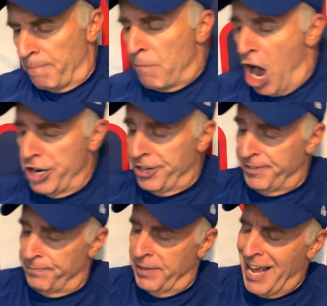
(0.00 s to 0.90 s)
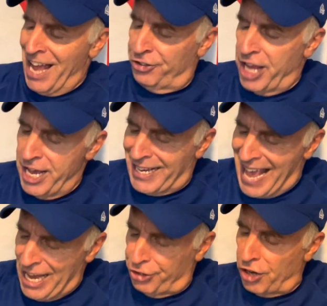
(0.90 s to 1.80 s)
Martin has a
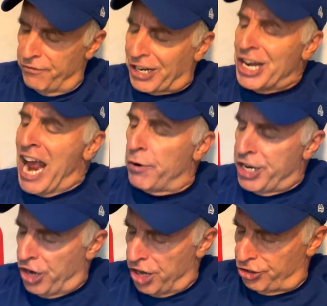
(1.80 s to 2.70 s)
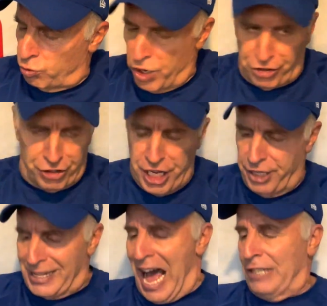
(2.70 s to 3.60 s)
case of canary nuts, which
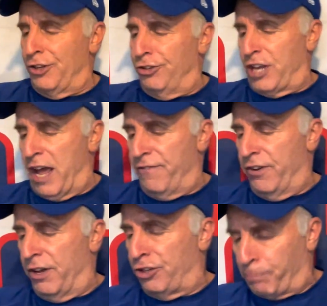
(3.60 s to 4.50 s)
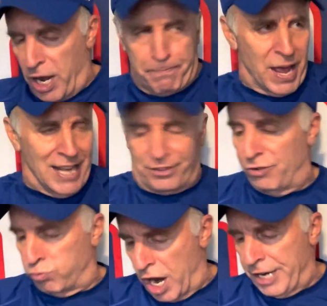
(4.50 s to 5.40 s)
the doctors have
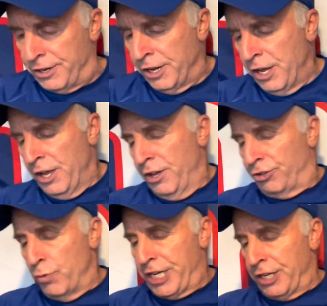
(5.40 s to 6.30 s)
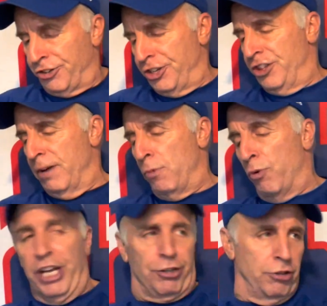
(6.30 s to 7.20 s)
spray-painted red so we can see them
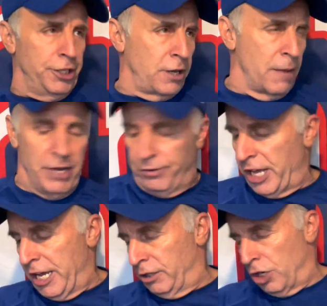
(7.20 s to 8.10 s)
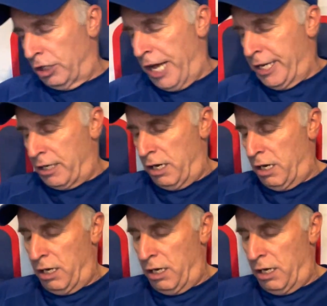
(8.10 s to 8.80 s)
more easily. I mean, they look like